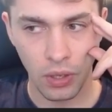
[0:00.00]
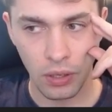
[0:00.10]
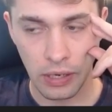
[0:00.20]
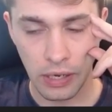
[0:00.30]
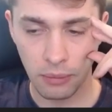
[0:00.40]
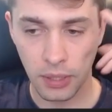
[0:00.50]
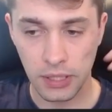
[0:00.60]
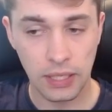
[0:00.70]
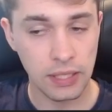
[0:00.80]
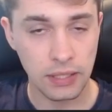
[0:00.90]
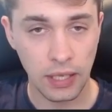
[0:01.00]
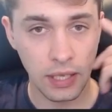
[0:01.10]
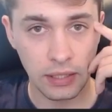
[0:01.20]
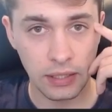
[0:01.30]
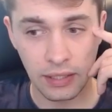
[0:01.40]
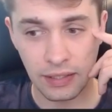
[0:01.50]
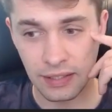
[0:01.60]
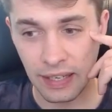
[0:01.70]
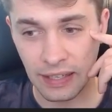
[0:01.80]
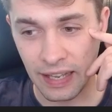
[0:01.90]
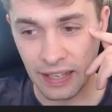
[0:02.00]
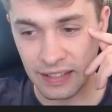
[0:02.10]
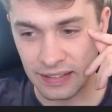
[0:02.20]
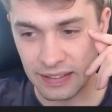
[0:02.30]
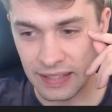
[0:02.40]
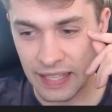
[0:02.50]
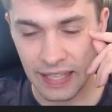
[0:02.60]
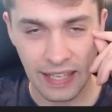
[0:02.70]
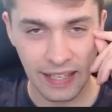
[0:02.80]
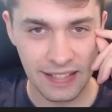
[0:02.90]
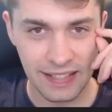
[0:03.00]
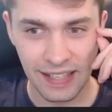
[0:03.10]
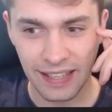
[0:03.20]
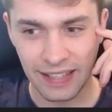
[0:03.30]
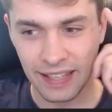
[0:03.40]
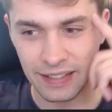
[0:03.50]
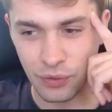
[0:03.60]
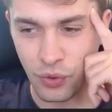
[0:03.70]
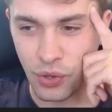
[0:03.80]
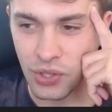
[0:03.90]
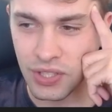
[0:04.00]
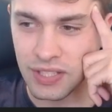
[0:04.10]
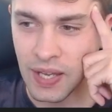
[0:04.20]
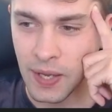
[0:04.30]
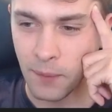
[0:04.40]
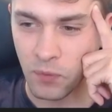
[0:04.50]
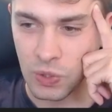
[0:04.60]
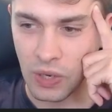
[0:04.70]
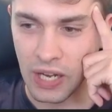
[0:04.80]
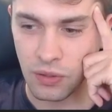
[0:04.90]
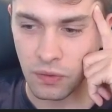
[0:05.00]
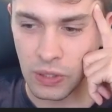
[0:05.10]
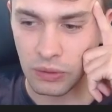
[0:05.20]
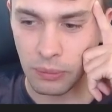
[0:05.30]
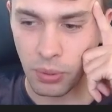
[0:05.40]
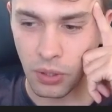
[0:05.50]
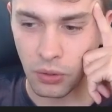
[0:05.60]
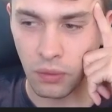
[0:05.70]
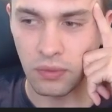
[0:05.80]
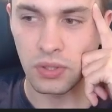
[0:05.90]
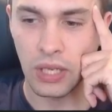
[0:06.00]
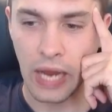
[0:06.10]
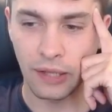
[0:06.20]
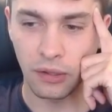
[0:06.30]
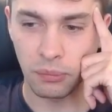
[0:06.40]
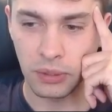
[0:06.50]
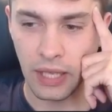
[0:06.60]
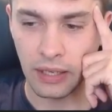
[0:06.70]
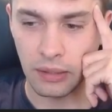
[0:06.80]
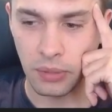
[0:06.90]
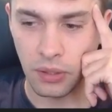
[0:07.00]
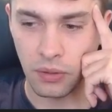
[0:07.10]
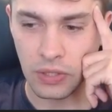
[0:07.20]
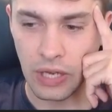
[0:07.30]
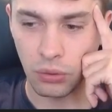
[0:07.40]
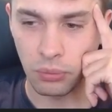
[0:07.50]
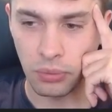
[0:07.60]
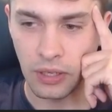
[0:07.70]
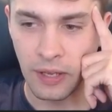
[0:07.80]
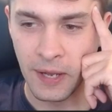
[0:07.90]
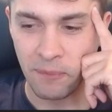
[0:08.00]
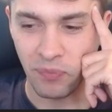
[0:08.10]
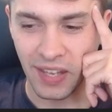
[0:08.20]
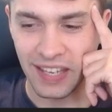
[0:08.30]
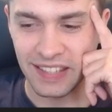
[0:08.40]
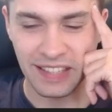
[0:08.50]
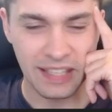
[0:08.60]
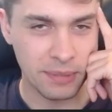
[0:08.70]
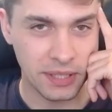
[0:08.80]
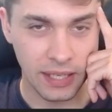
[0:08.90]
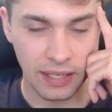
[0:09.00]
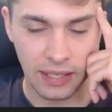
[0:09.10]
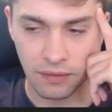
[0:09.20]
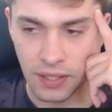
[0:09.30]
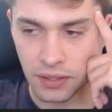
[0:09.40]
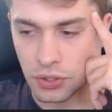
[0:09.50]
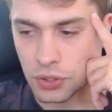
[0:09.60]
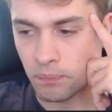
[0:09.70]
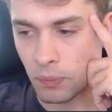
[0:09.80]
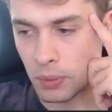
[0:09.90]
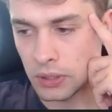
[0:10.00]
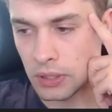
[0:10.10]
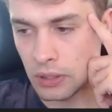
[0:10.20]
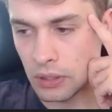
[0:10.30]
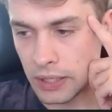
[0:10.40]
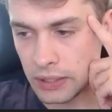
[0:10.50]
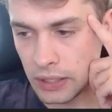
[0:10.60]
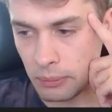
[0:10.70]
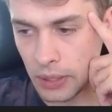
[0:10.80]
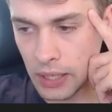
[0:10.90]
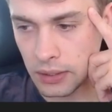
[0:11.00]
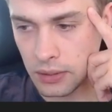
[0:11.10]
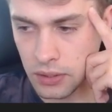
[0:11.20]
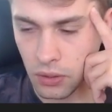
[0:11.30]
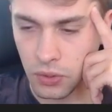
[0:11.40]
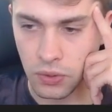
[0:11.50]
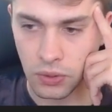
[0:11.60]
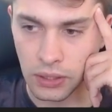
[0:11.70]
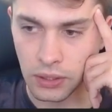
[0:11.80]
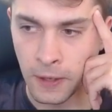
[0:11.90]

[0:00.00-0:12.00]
I am basically saying that I like the knights, I like the forks. So as of now, the pawn obviously cannot be taken because I would be getting the material advantage. But the idea behind it is also that